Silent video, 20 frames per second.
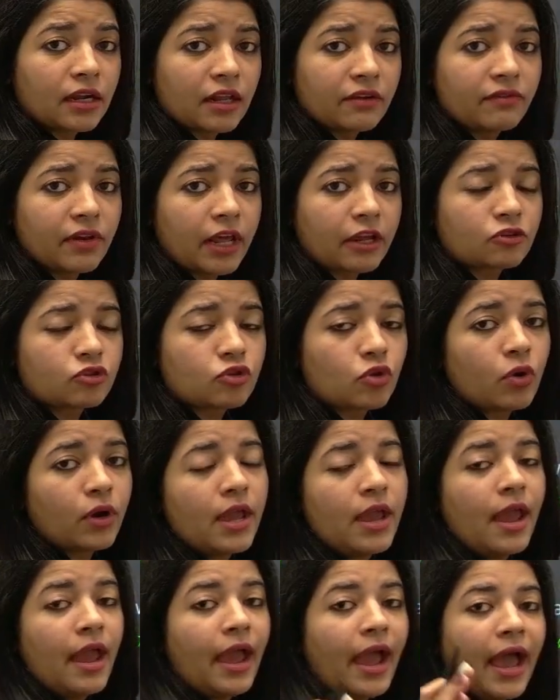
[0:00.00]
electrode,
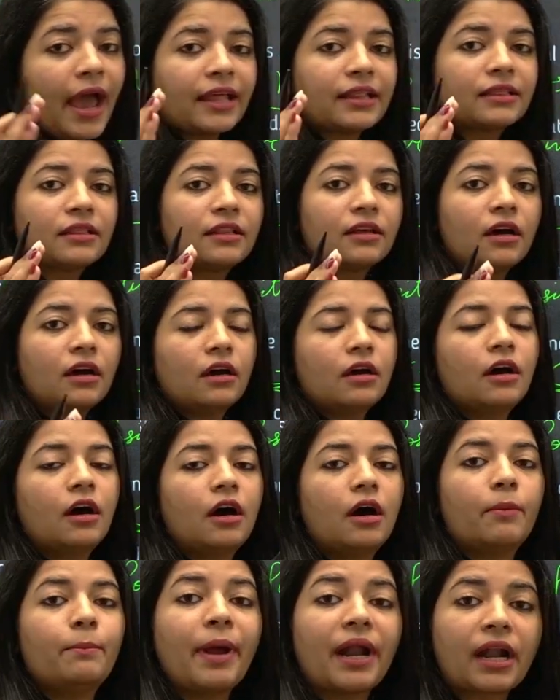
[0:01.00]
and
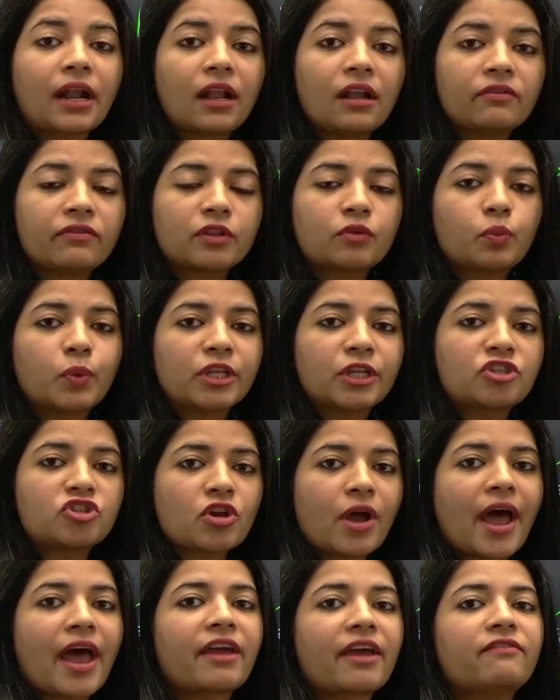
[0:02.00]
the metal with which
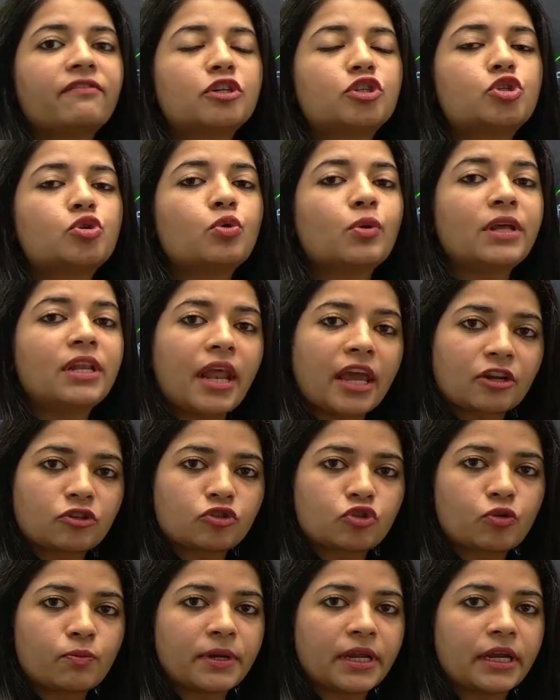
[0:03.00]
I wish to
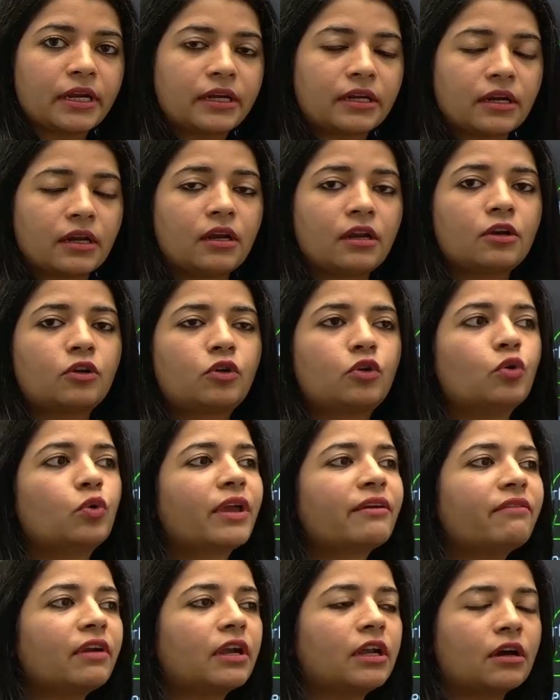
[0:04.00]
electroplate it to
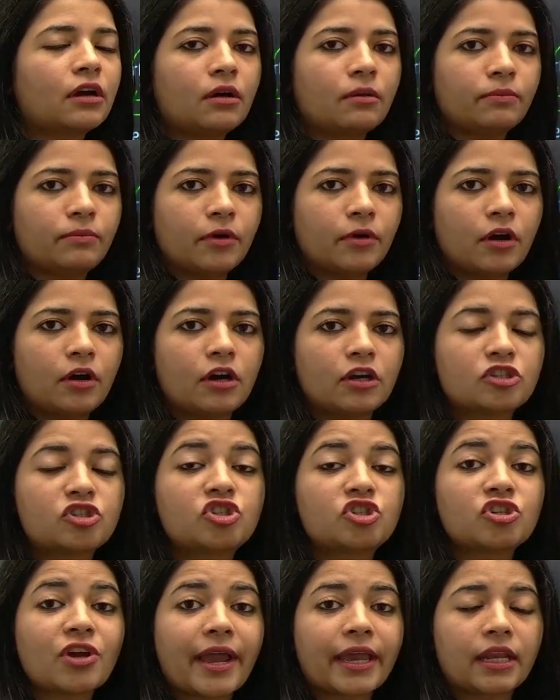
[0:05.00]
give it a
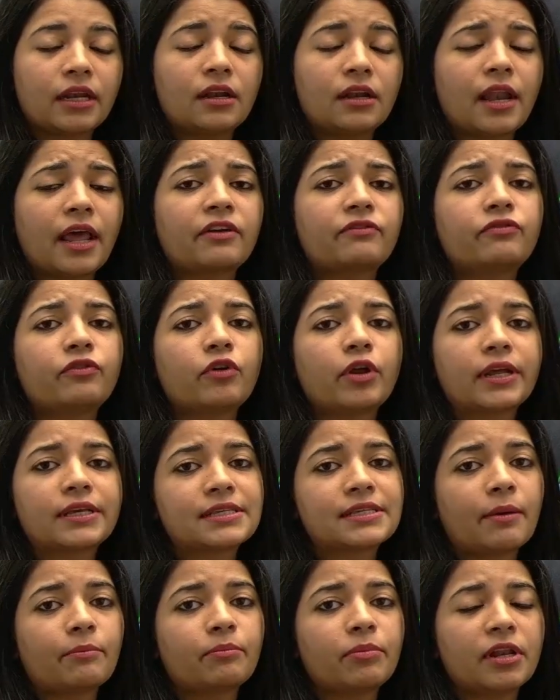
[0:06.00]
shine, like for
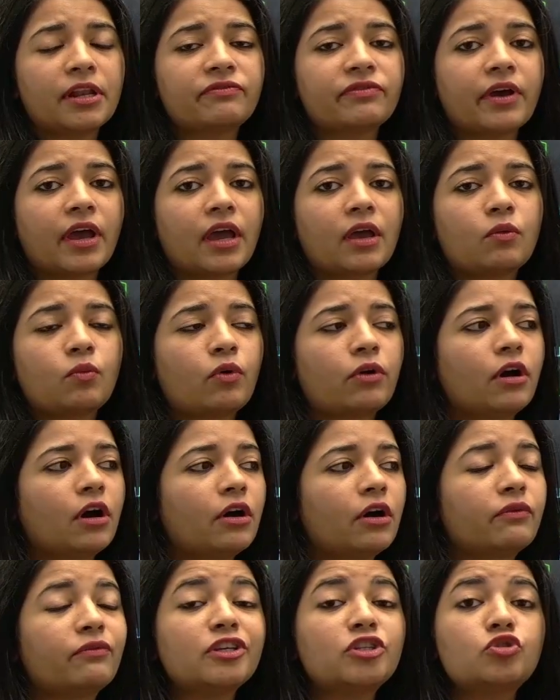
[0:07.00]
example, if I
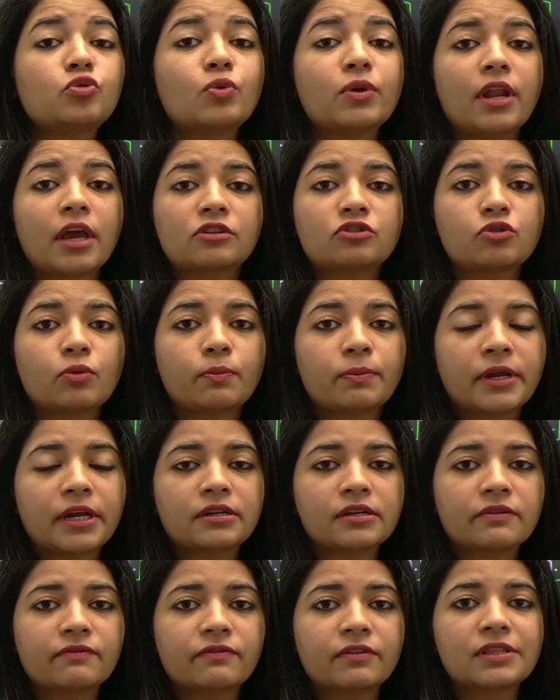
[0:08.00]
wish to electroplate
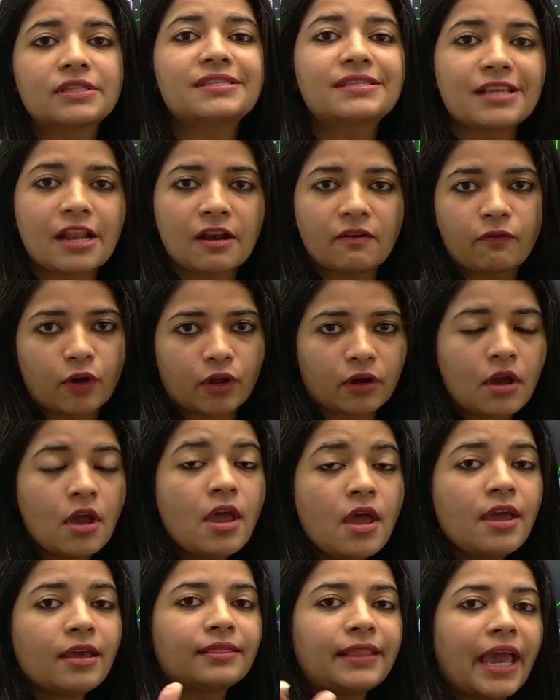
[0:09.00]
it with silver,
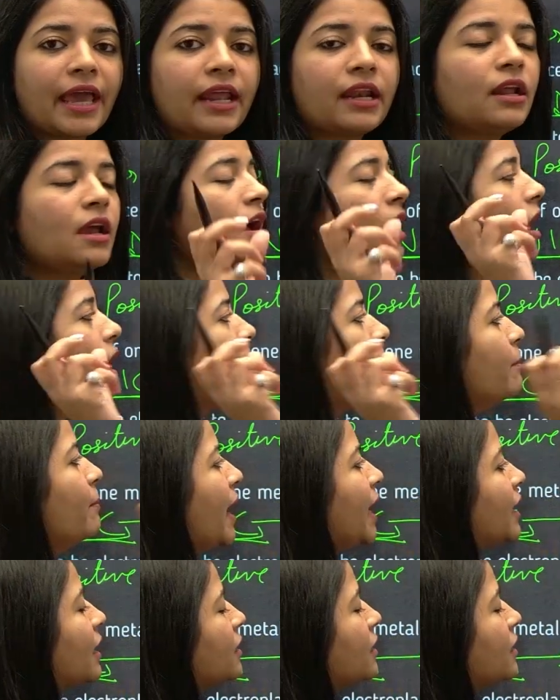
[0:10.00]
then a metal